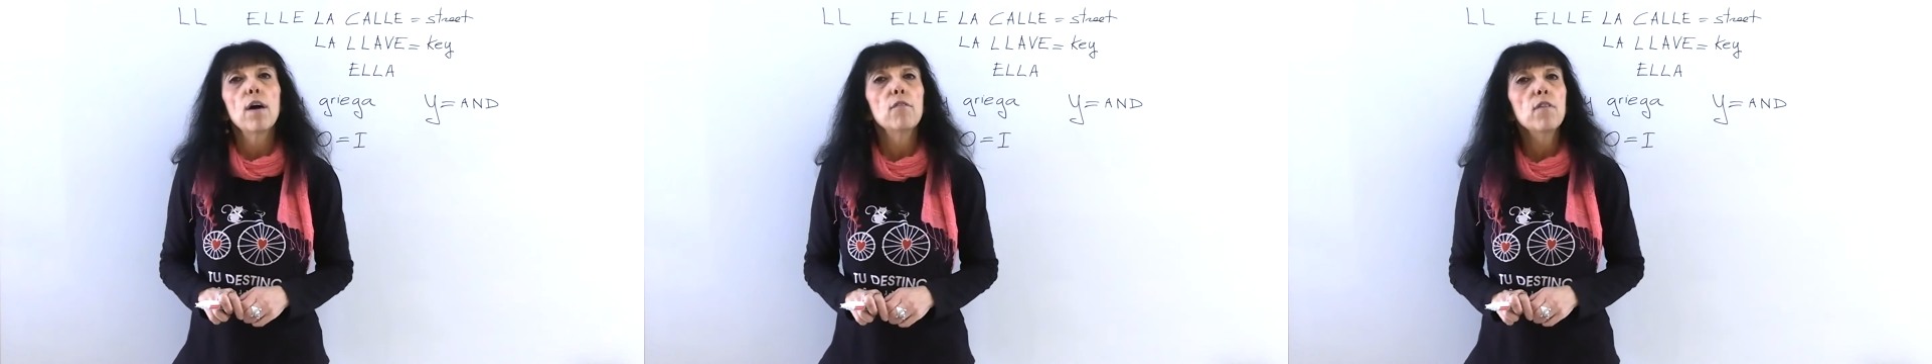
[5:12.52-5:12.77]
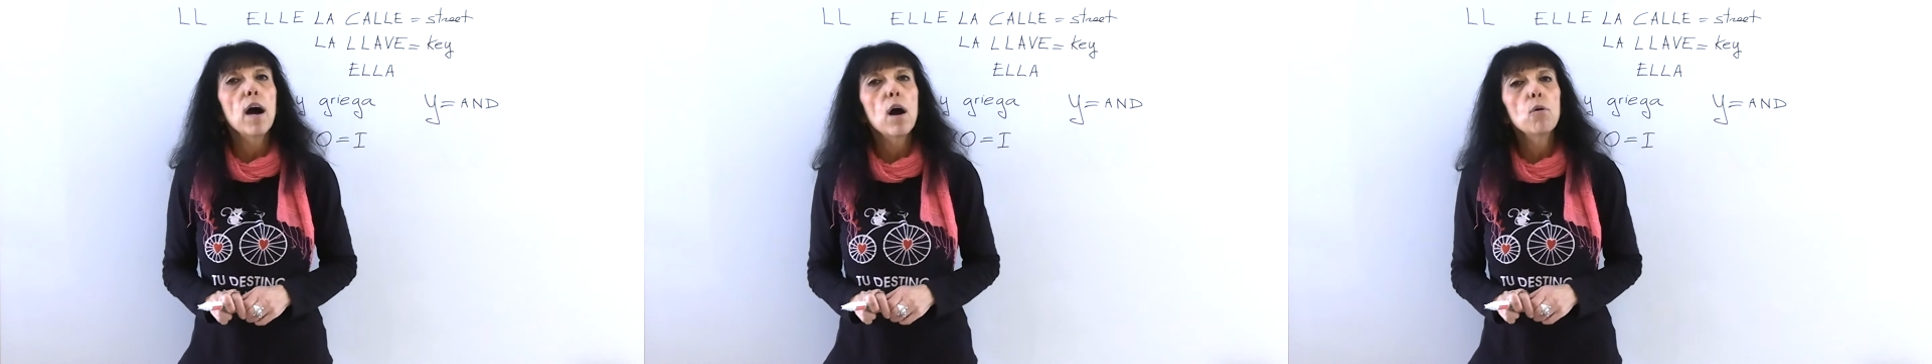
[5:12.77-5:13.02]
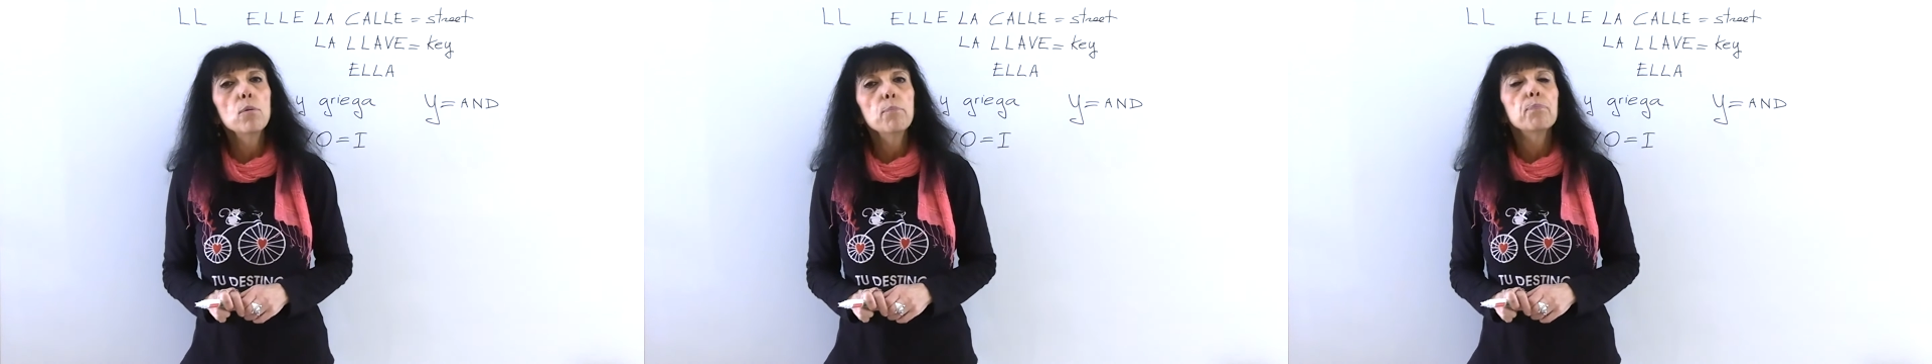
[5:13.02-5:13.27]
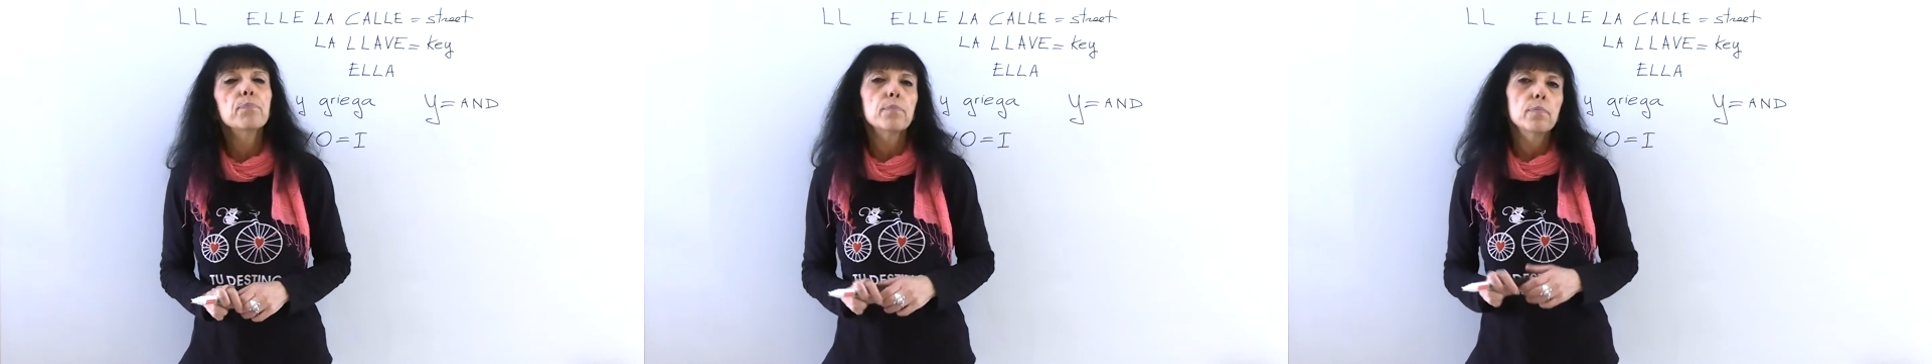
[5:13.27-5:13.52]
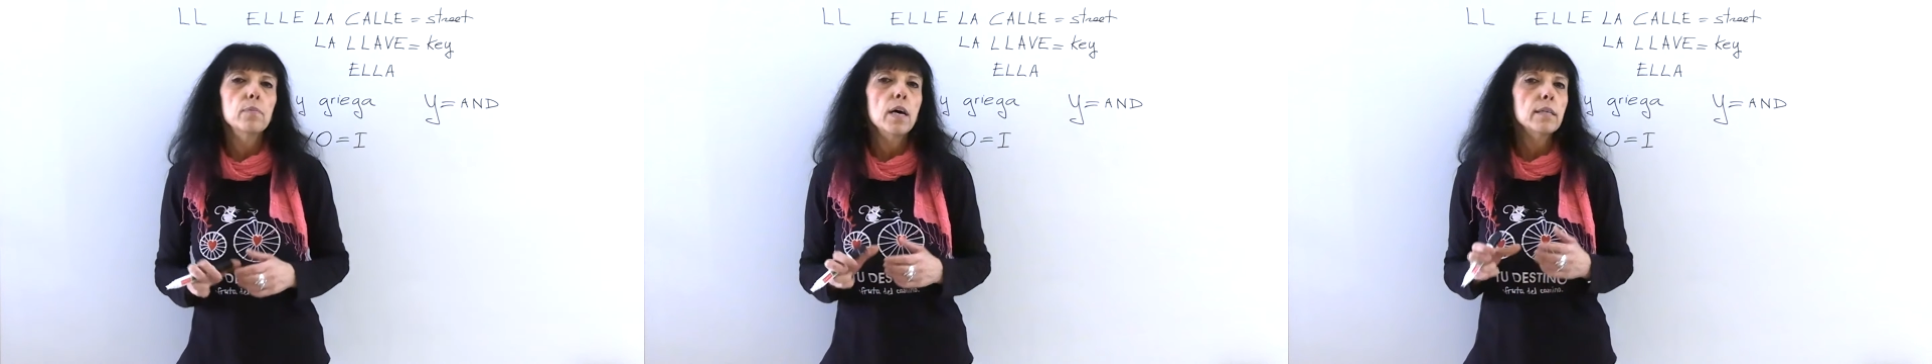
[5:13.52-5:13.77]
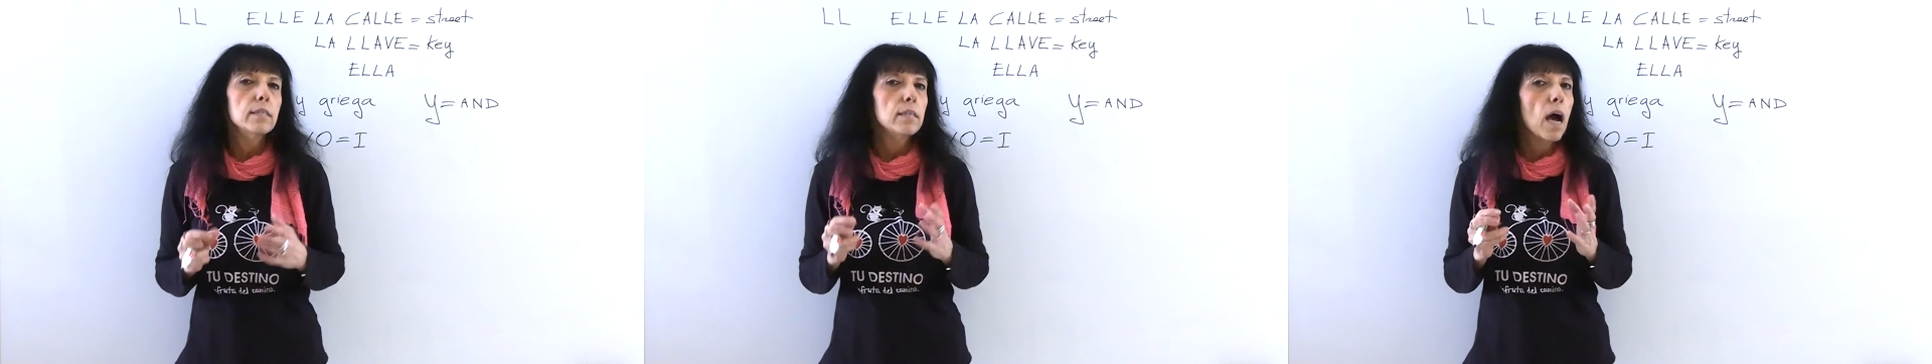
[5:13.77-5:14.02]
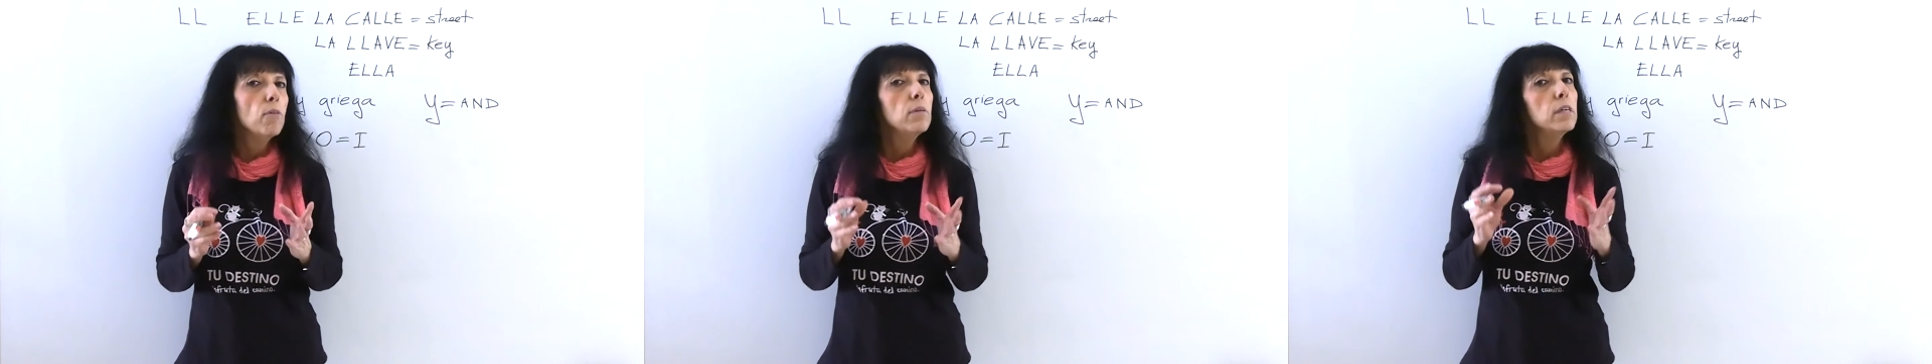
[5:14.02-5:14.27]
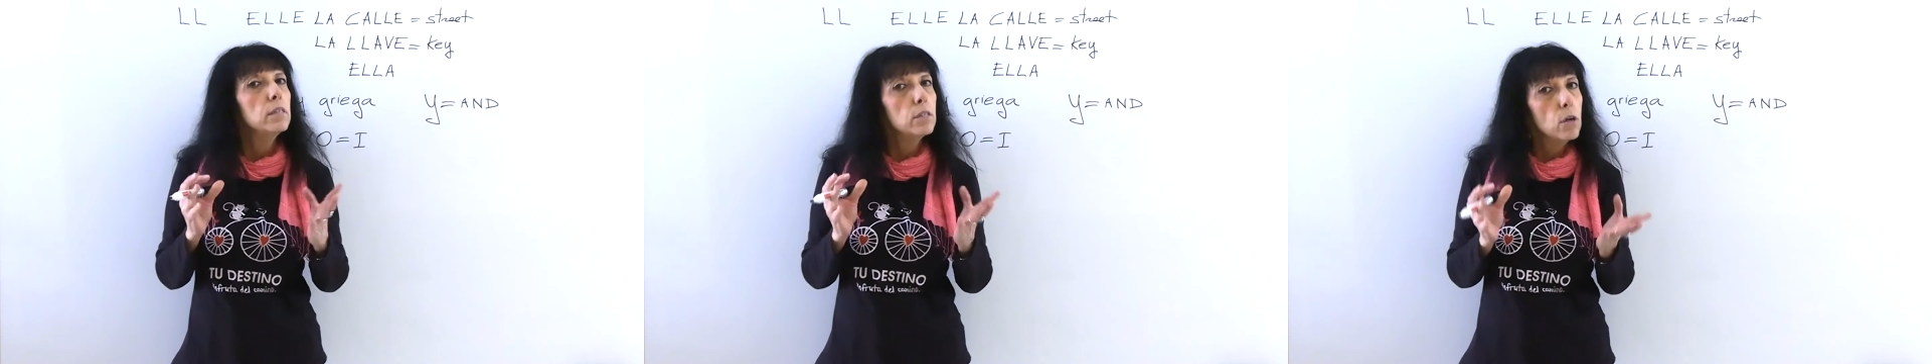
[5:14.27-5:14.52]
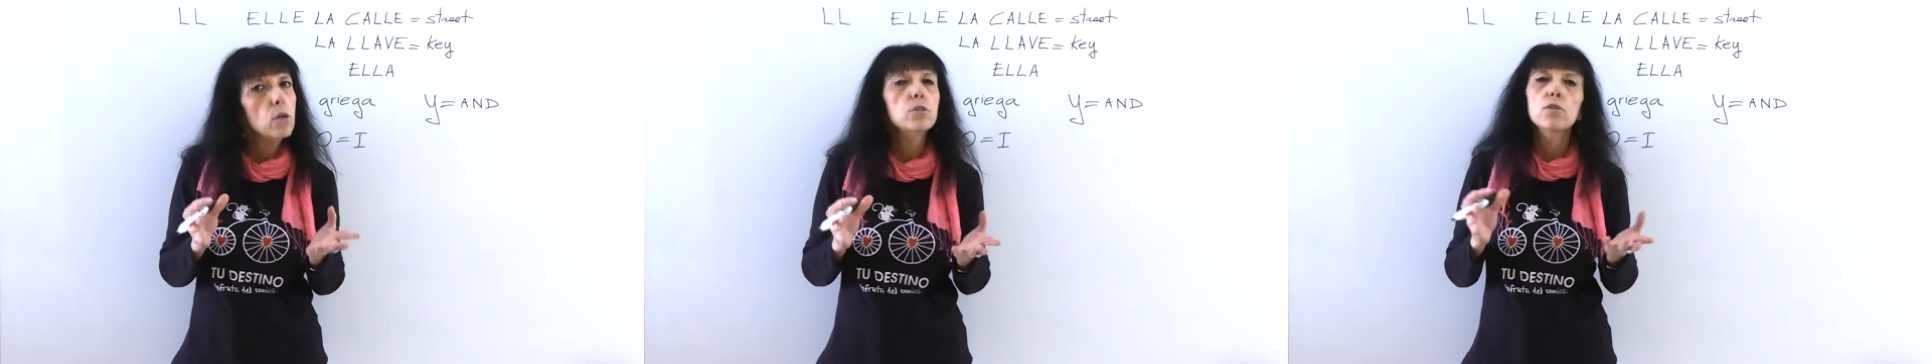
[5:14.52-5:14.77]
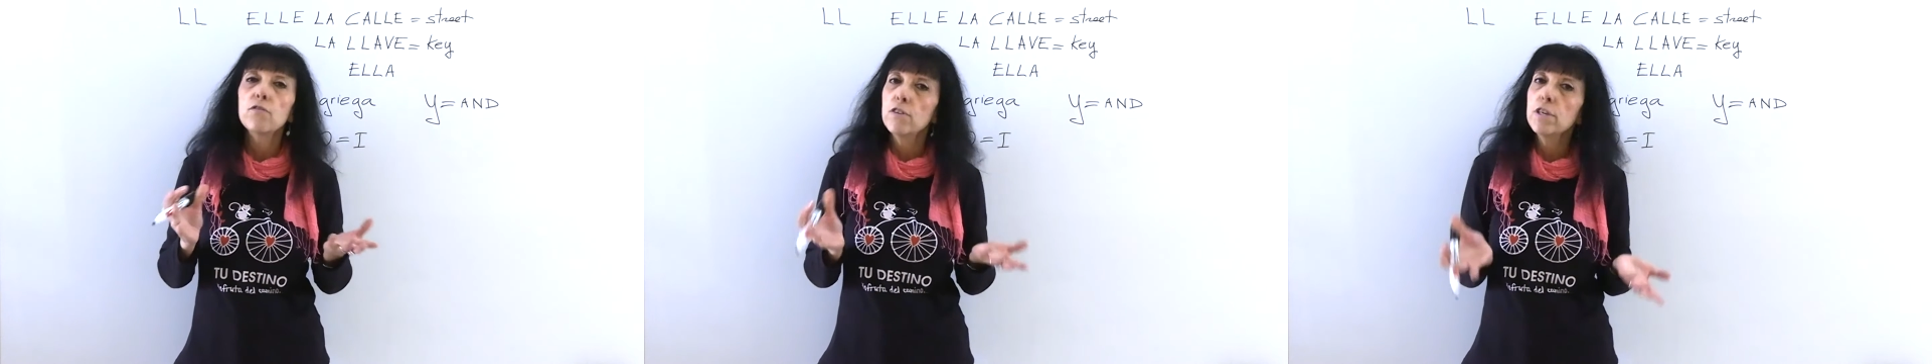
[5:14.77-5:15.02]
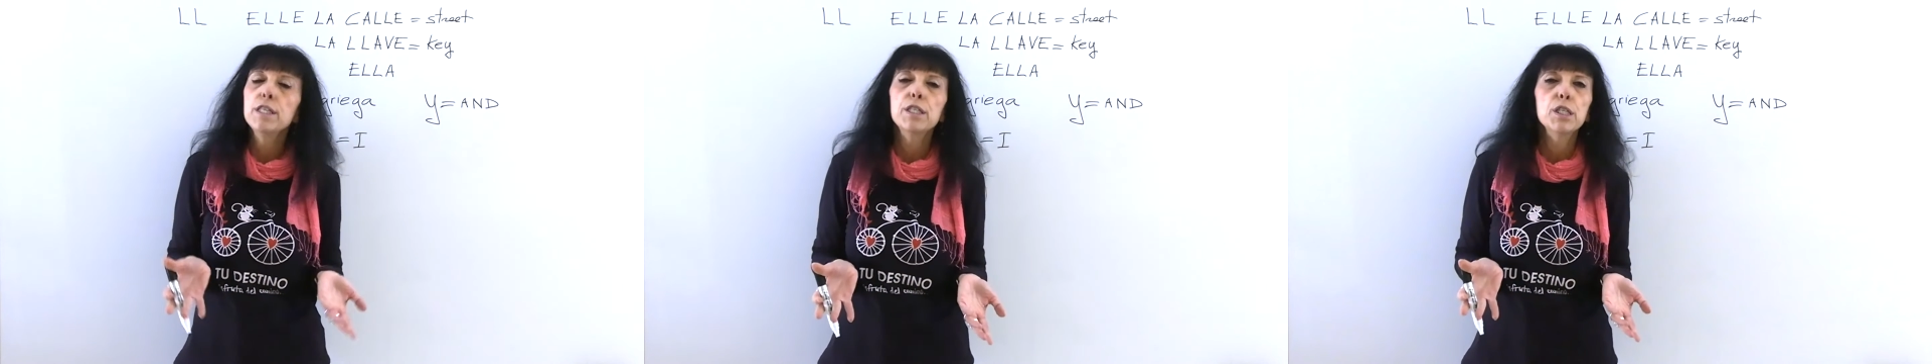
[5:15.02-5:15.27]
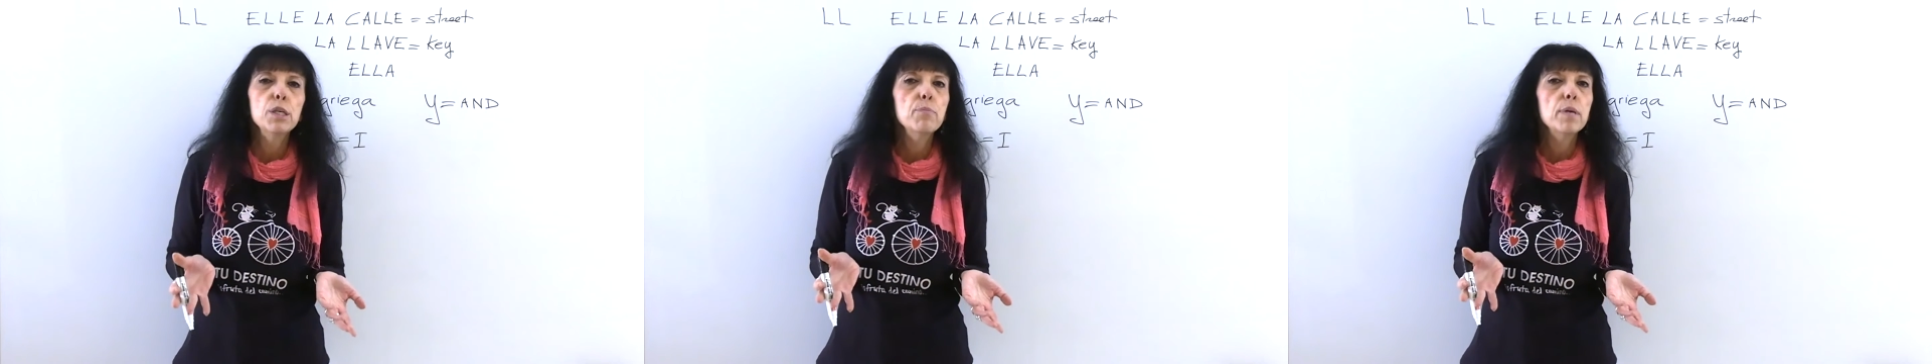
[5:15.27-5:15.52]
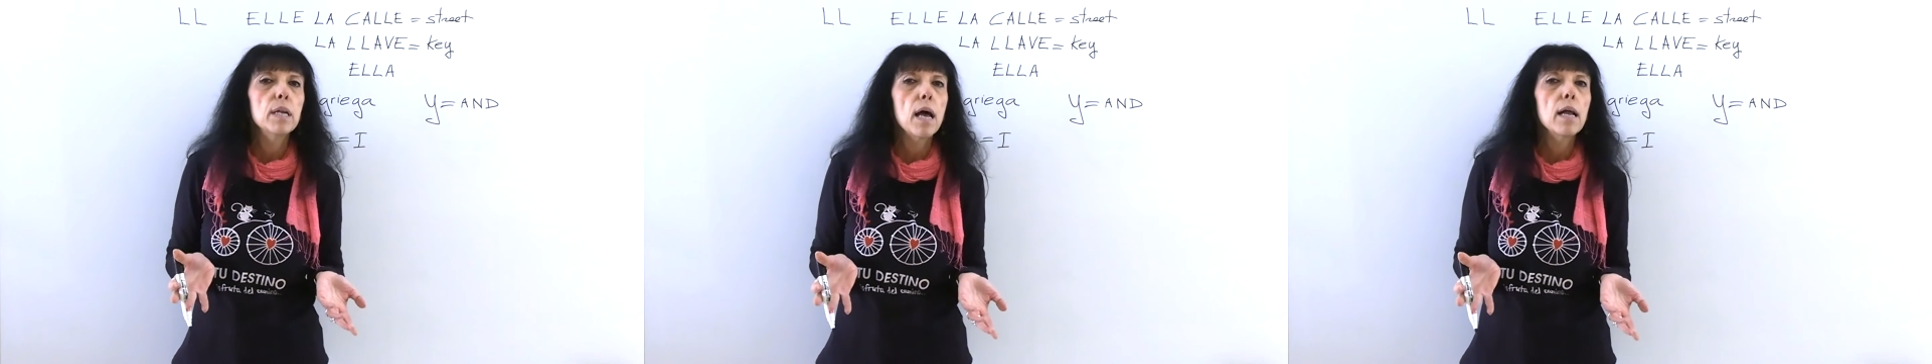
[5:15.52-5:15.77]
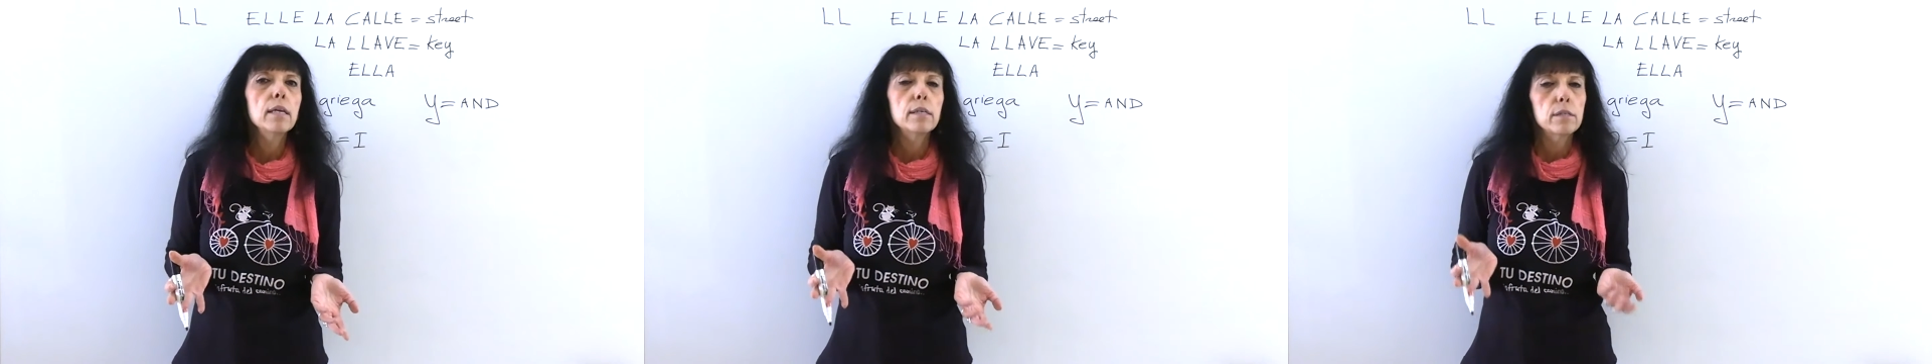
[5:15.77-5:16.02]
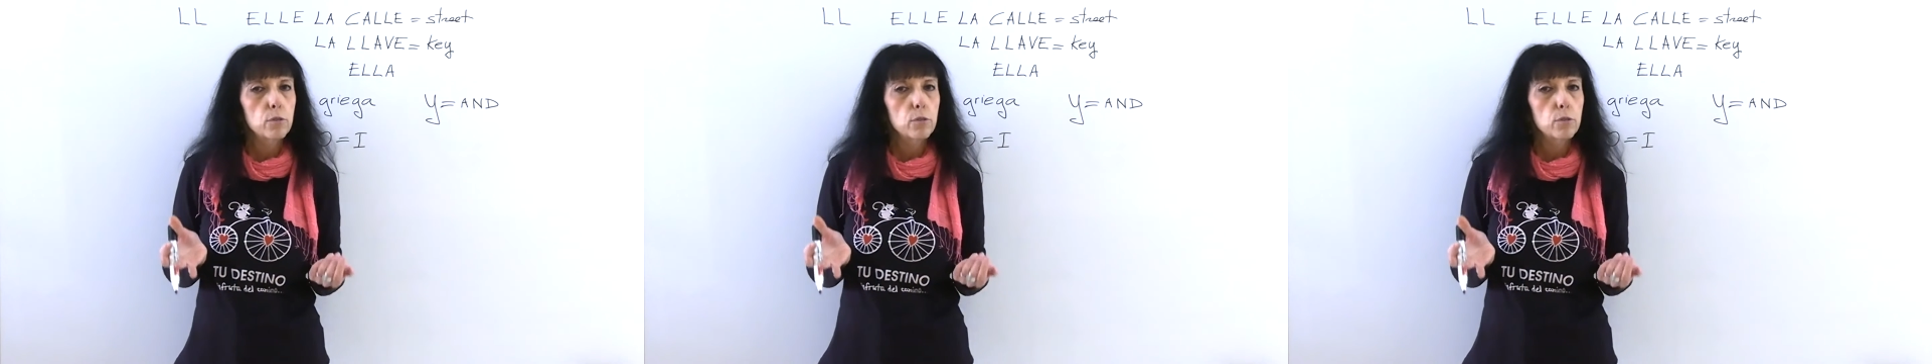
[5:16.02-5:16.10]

a vowel, the sound is also very similar